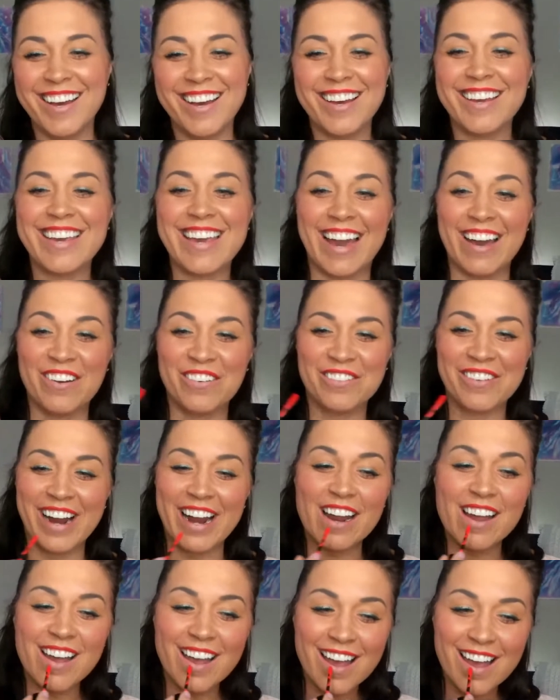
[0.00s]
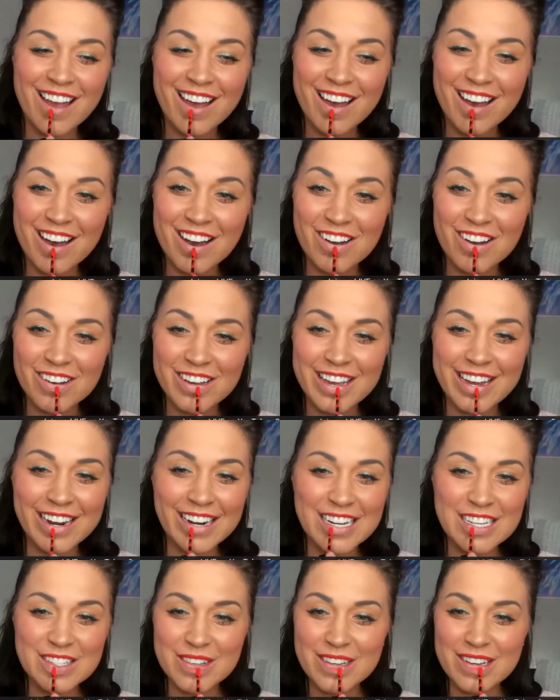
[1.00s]
Yeah, right. Oh,
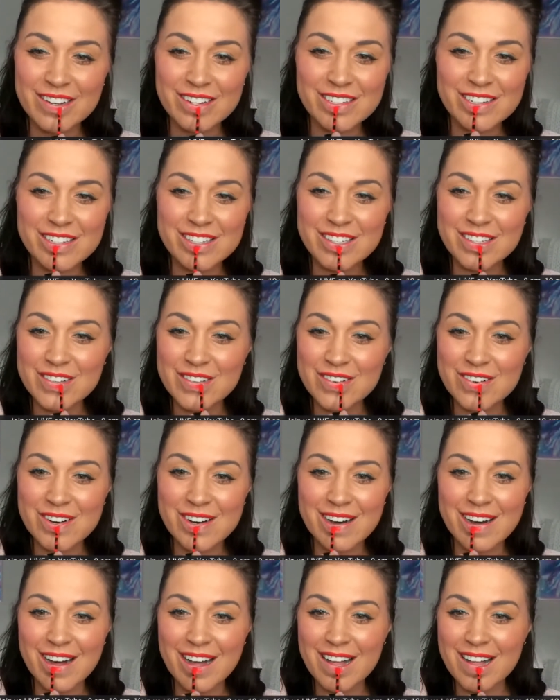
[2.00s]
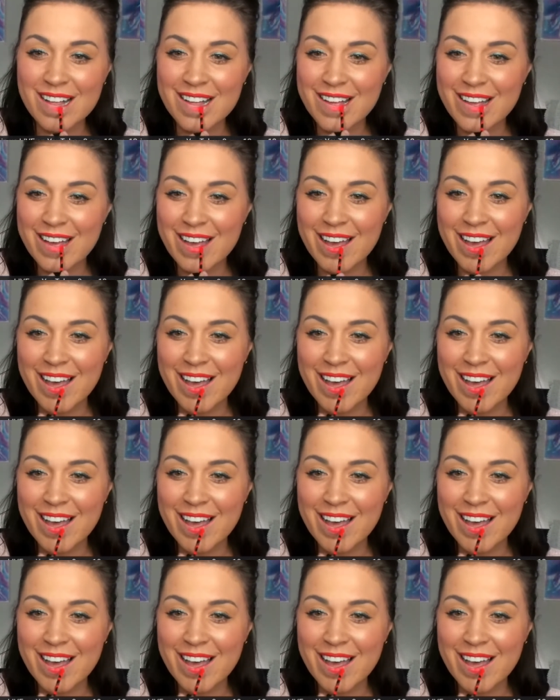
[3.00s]
Candy's been going to school